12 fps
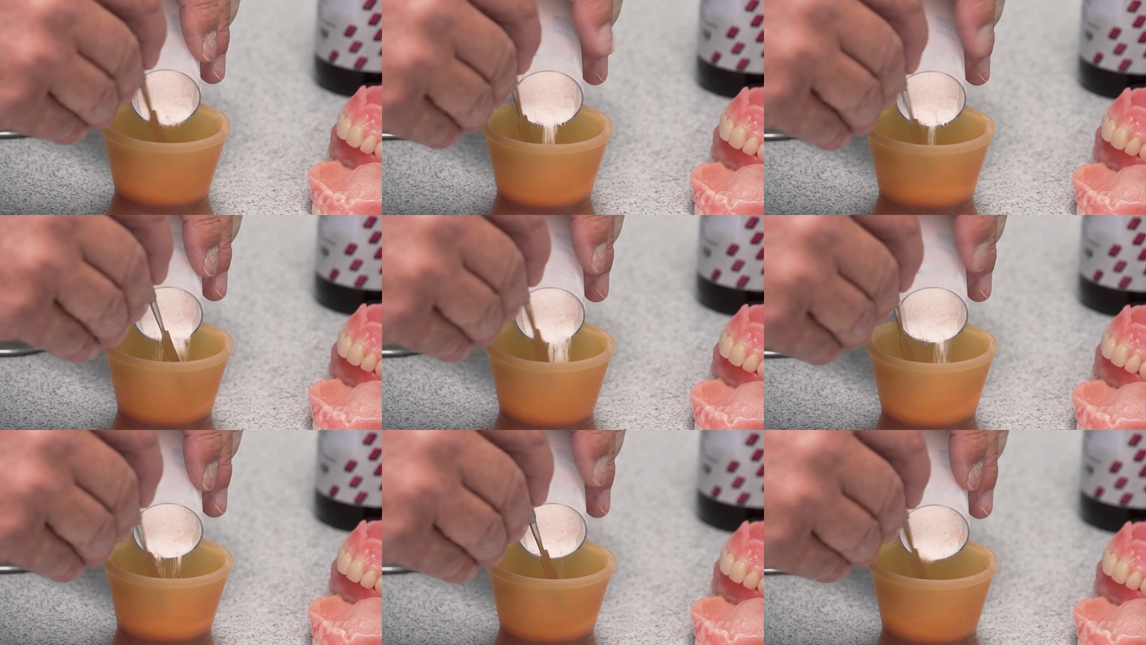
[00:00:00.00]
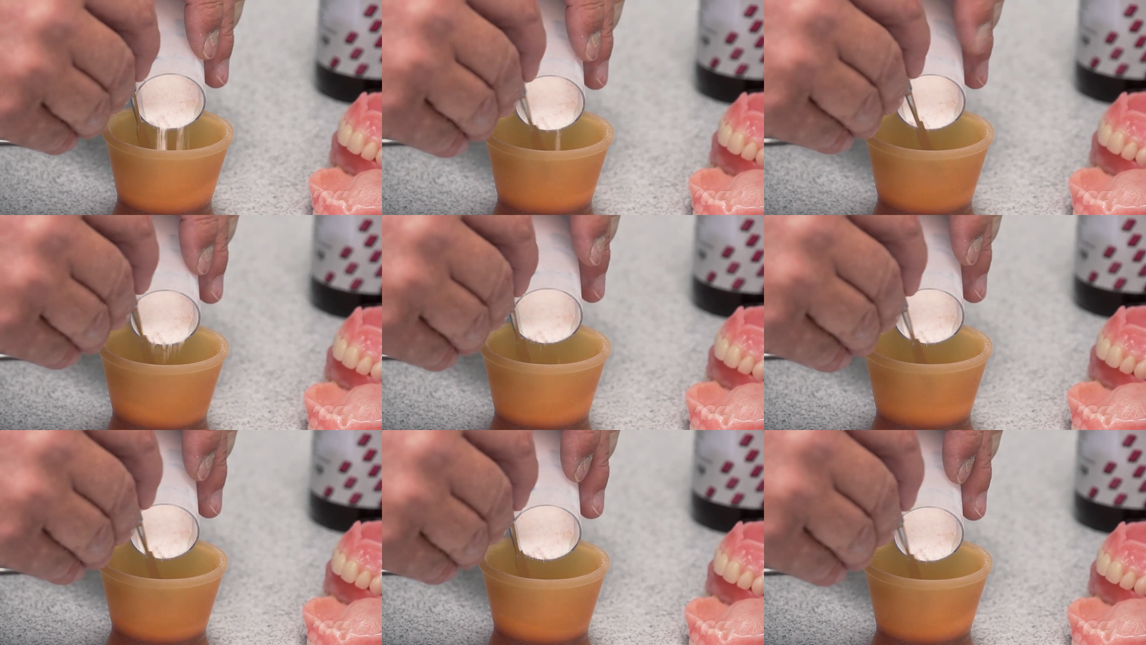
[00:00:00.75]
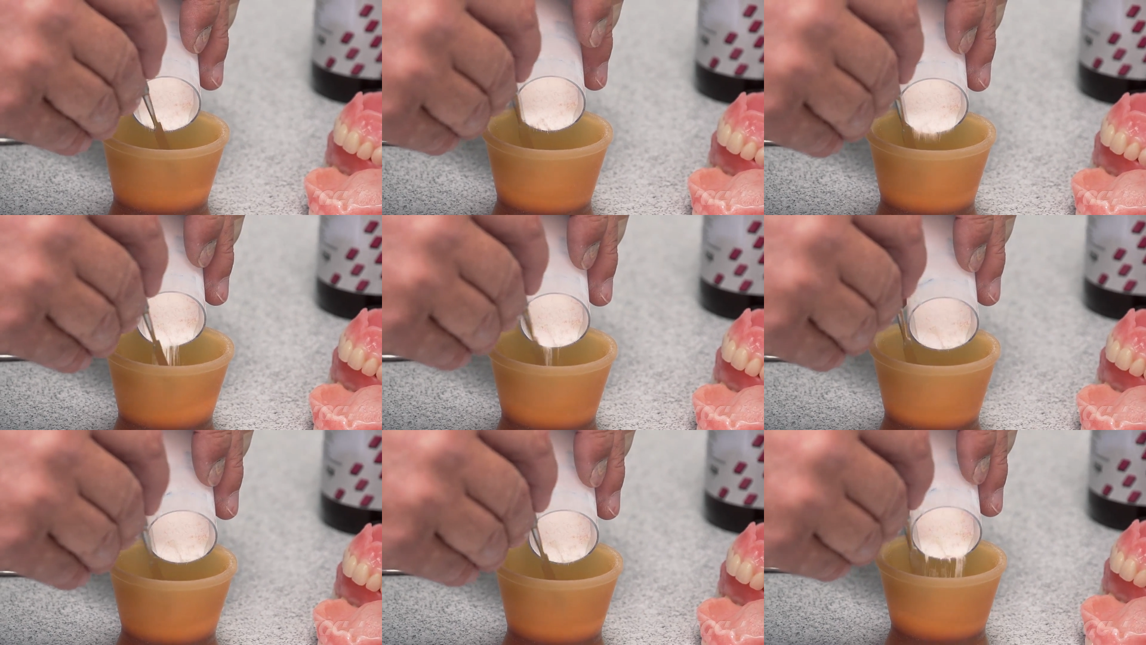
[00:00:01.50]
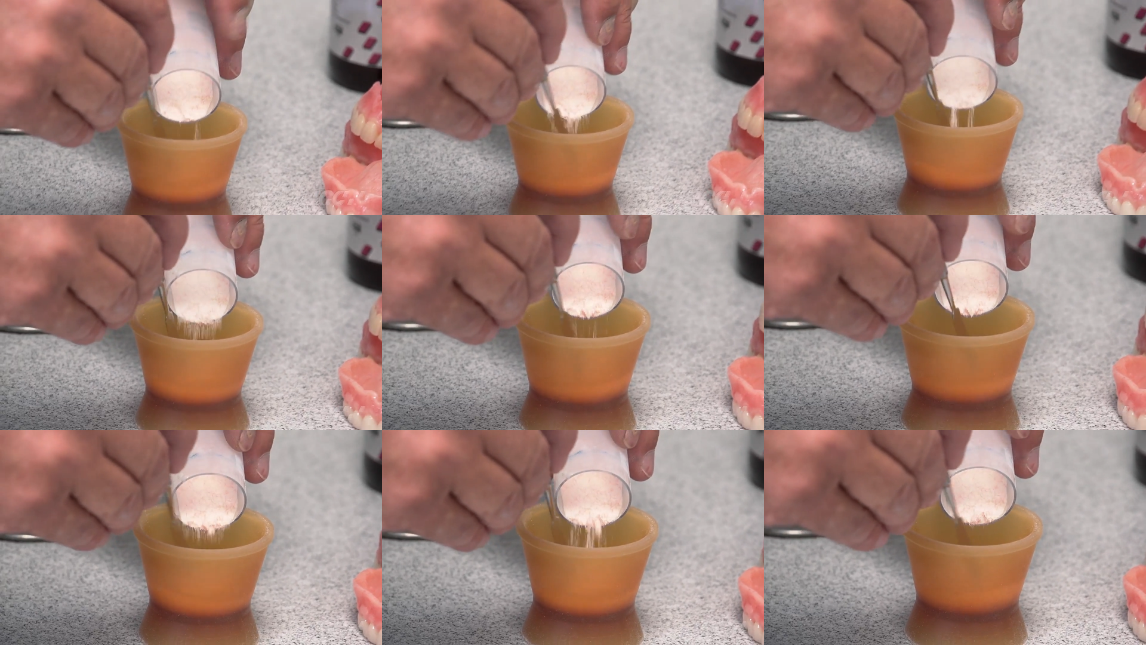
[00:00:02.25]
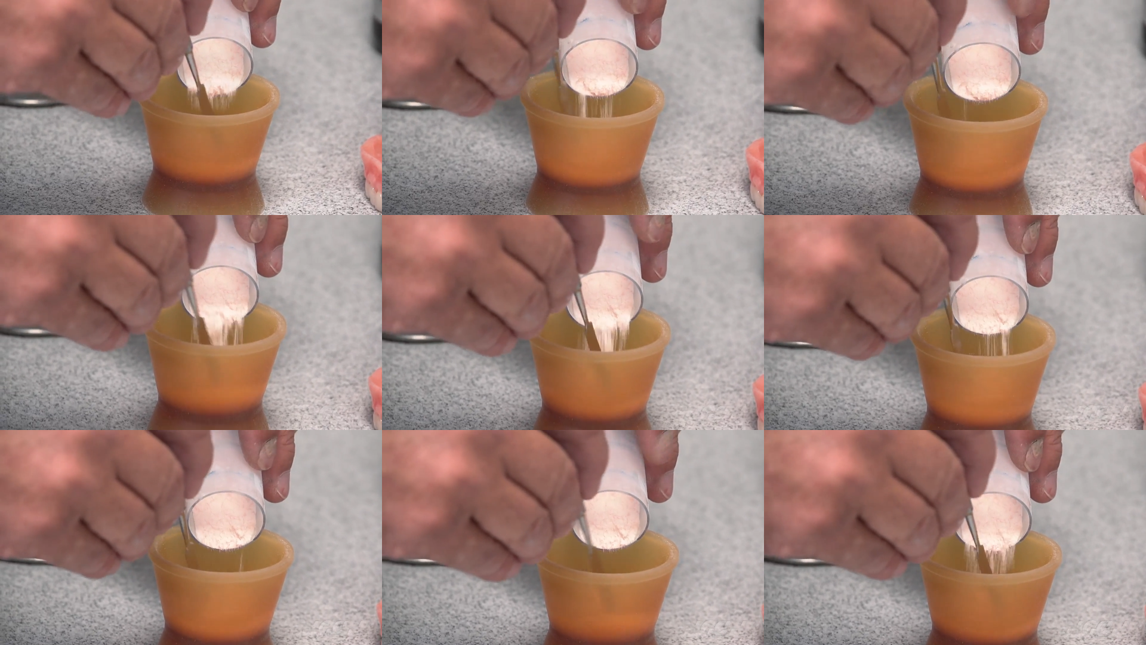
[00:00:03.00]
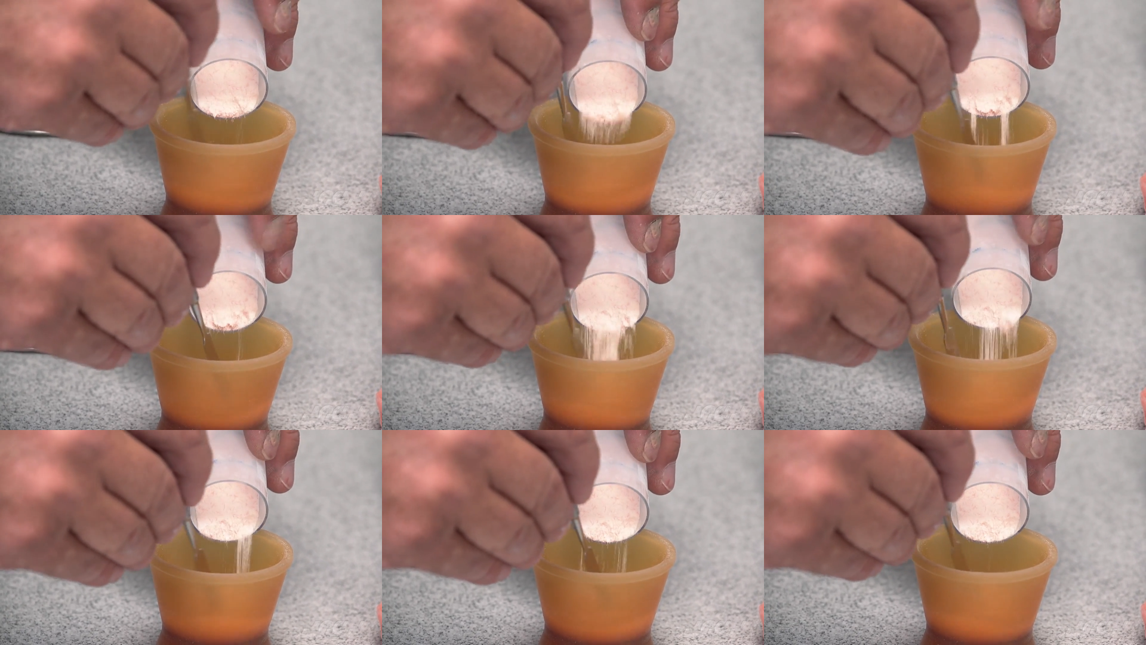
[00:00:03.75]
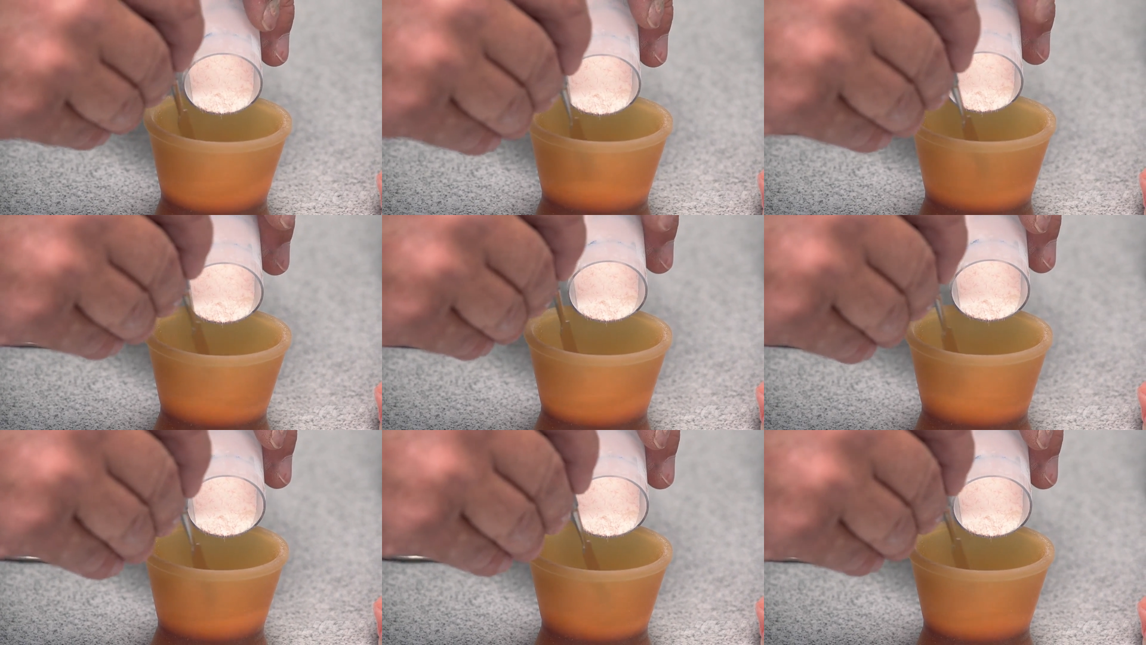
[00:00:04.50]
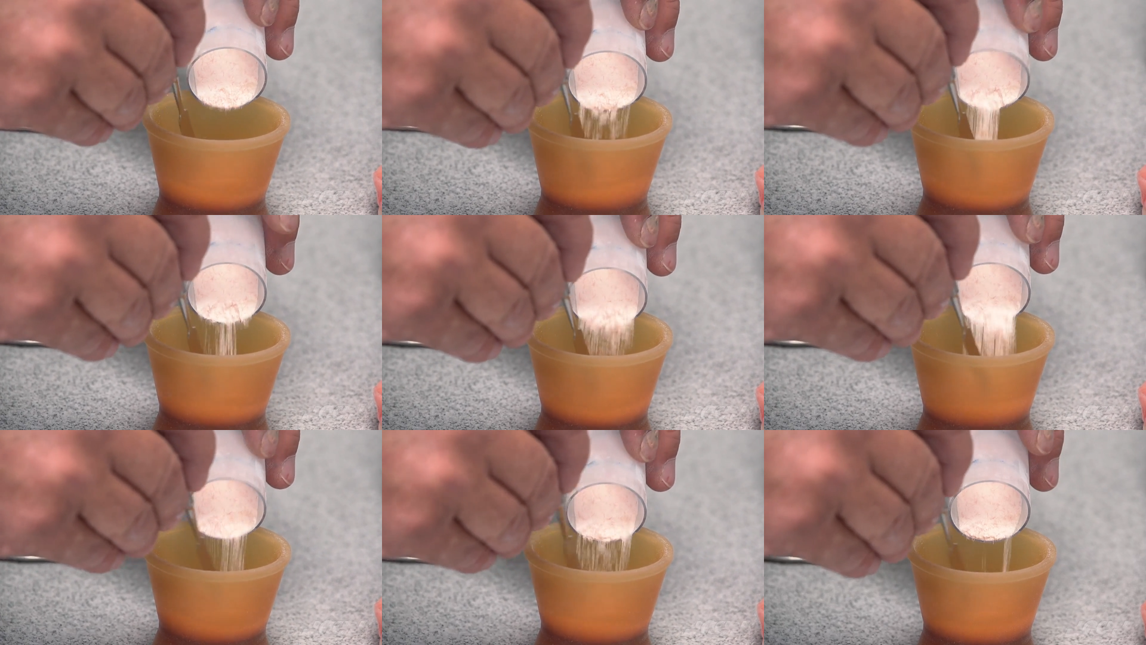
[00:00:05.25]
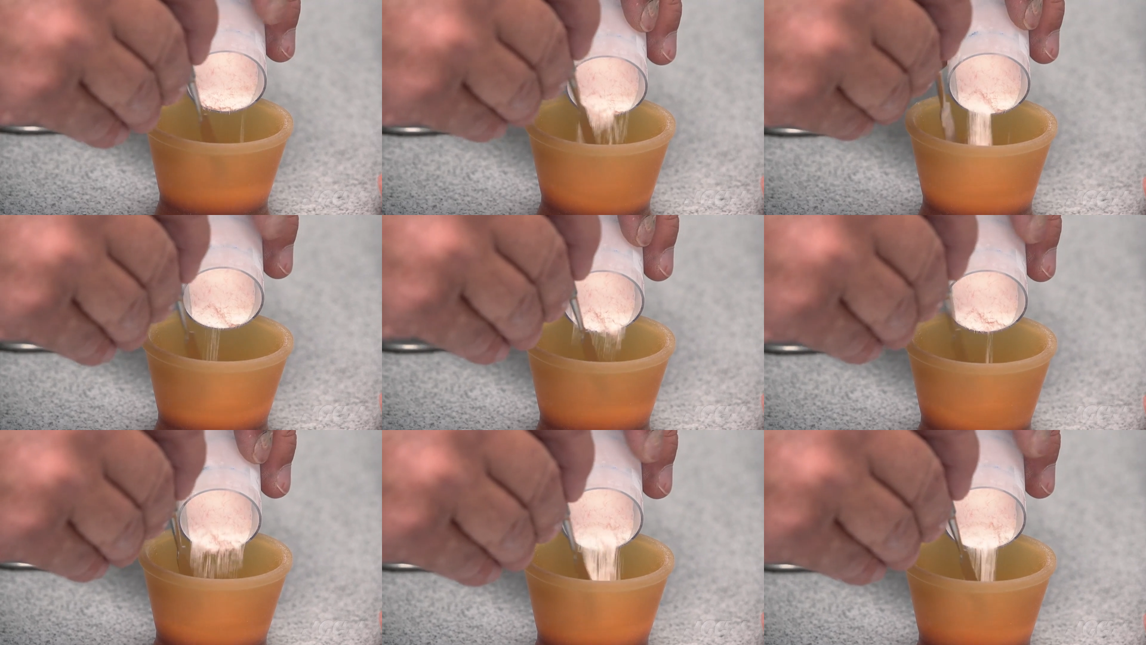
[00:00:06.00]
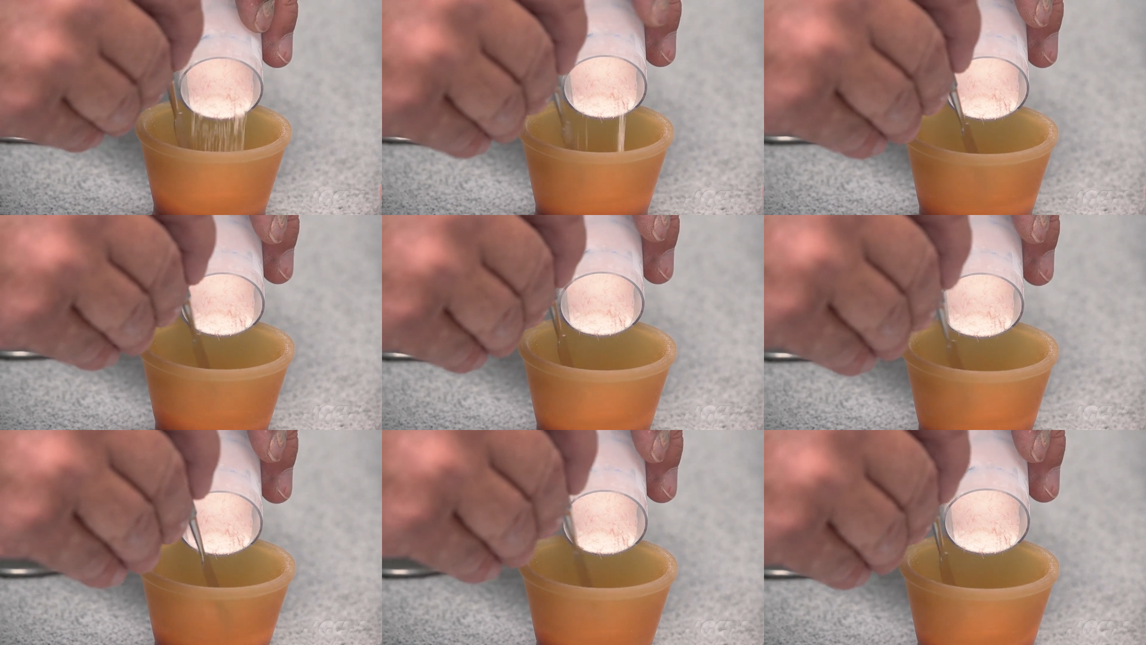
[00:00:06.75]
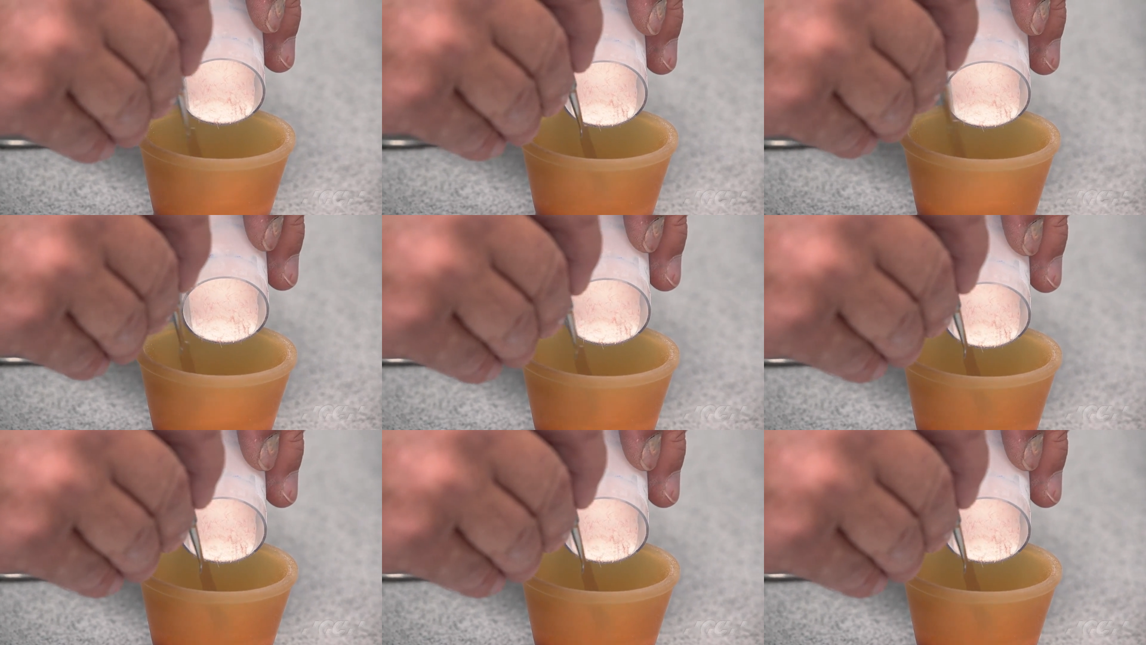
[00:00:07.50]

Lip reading: Nobody's mouth can be seen.